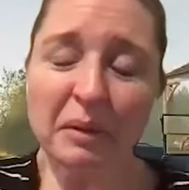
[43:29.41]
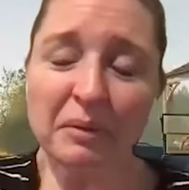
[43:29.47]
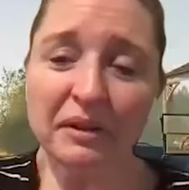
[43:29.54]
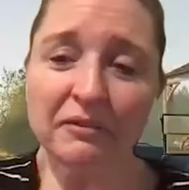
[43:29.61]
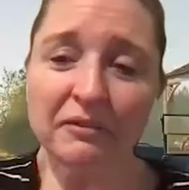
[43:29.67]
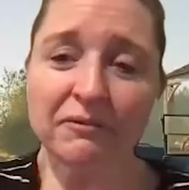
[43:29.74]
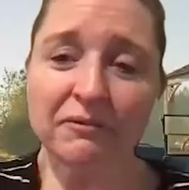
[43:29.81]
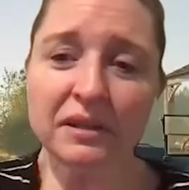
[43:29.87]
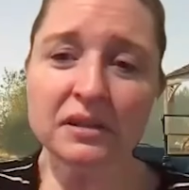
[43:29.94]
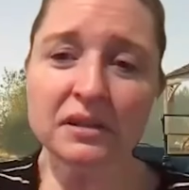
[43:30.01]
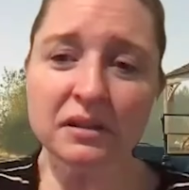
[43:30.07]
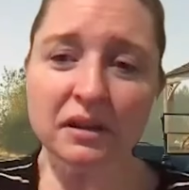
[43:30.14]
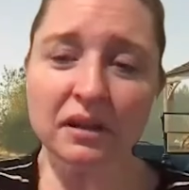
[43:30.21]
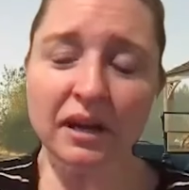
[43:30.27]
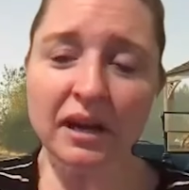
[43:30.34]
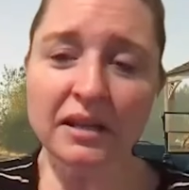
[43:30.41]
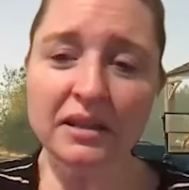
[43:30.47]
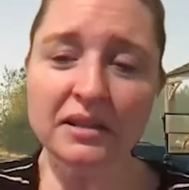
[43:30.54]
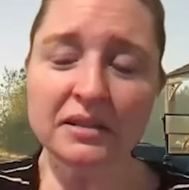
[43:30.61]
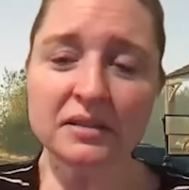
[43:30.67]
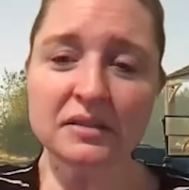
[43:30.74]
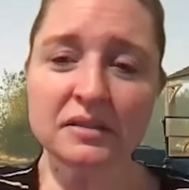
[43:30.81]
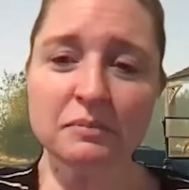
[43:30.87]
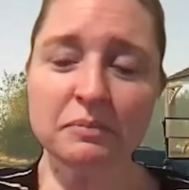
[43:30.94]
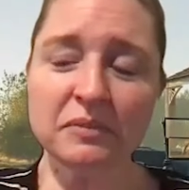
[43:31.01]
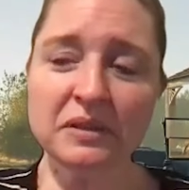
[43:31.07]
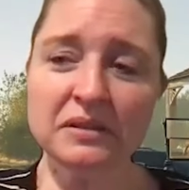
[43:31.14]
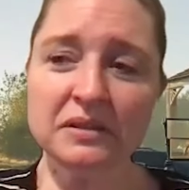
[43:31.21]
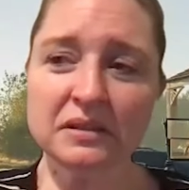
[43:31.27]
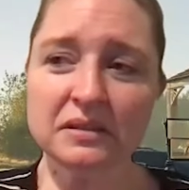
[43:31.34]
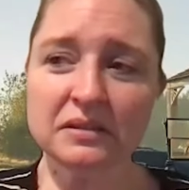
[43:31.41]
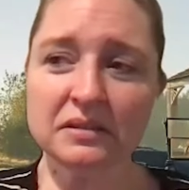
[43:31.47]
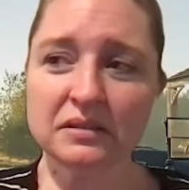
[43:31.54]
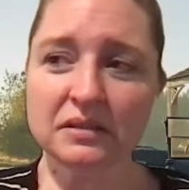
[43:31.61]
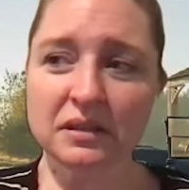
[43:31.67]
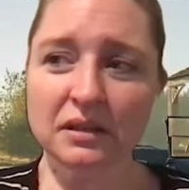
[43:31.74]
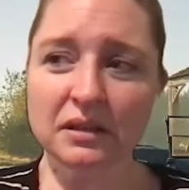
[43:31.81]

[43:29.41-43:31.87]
public figure, and this is, this is,